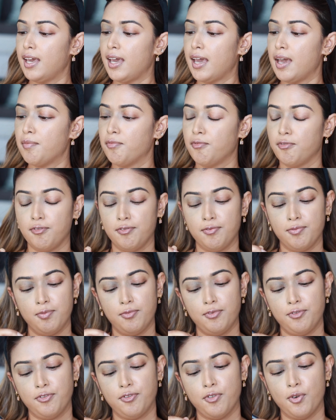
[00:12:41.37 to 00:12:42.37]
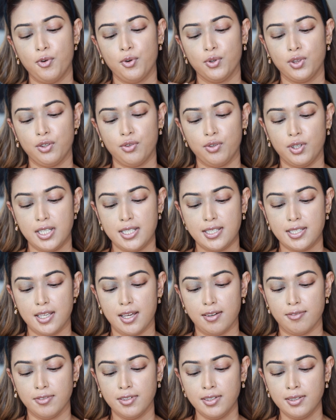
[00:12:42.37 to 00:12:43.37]

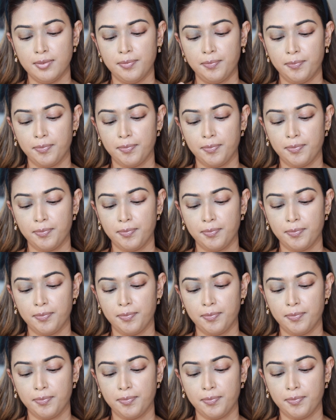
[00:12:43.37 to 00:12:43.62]
M437.